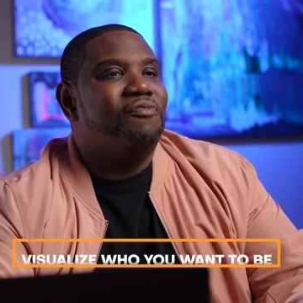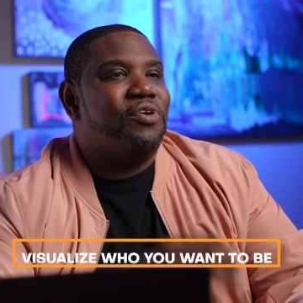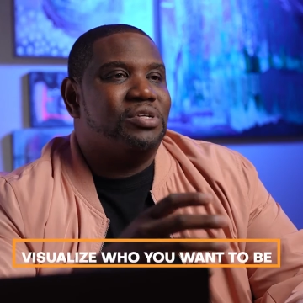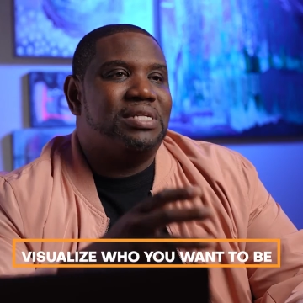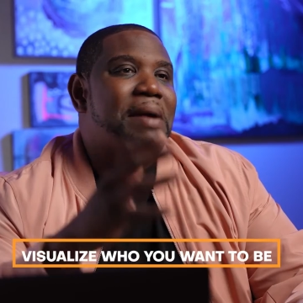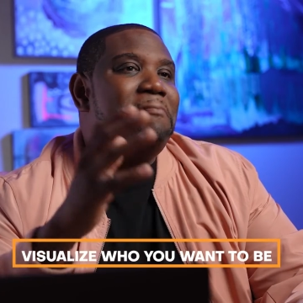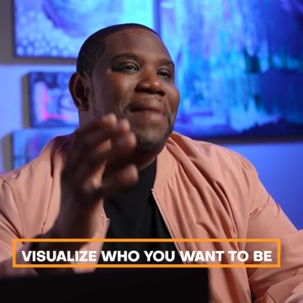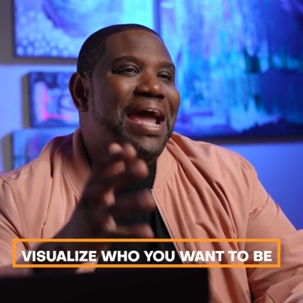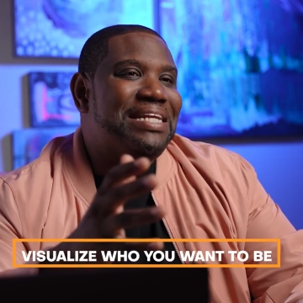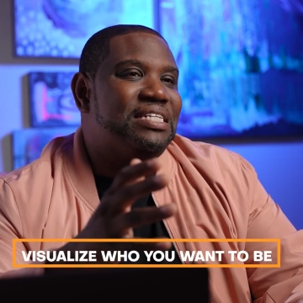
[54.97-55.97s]
First,
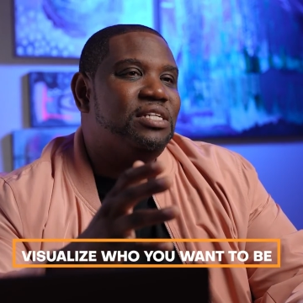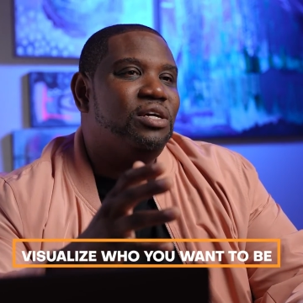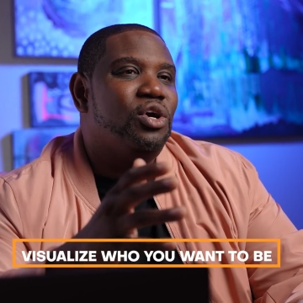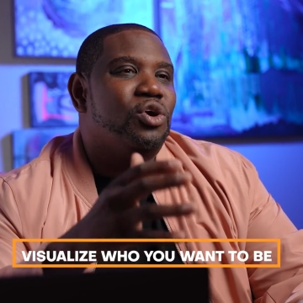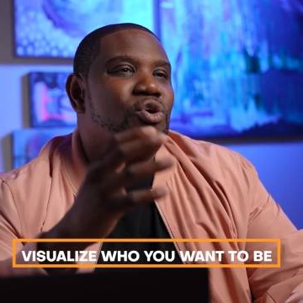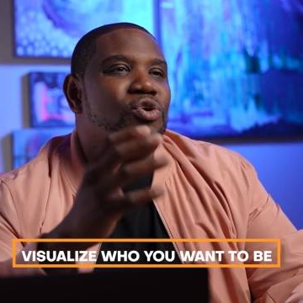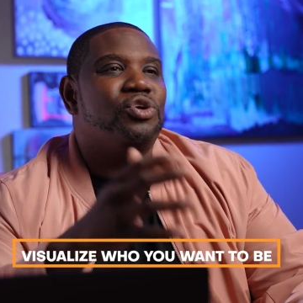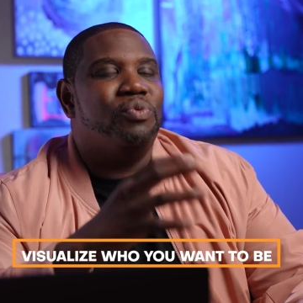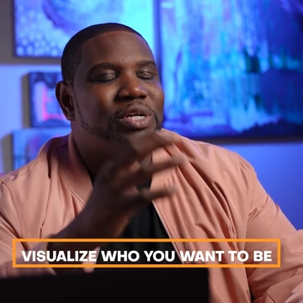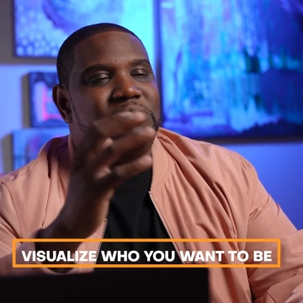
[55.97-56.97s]
imagine who
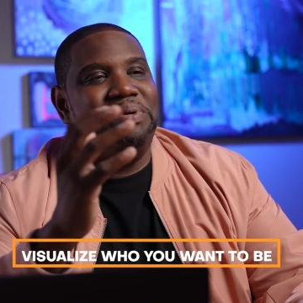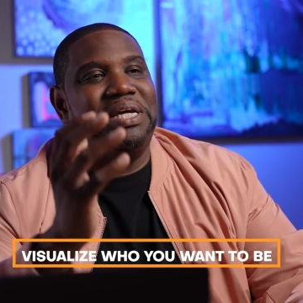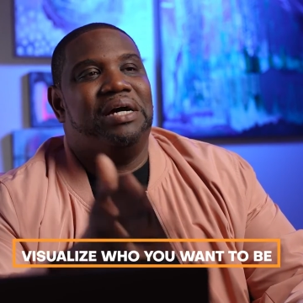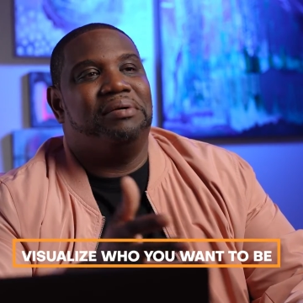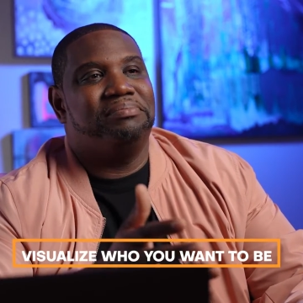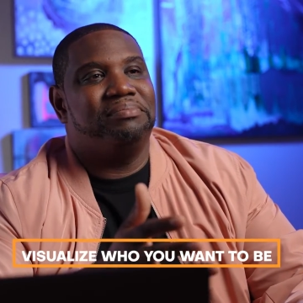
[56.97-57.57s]
you want to become.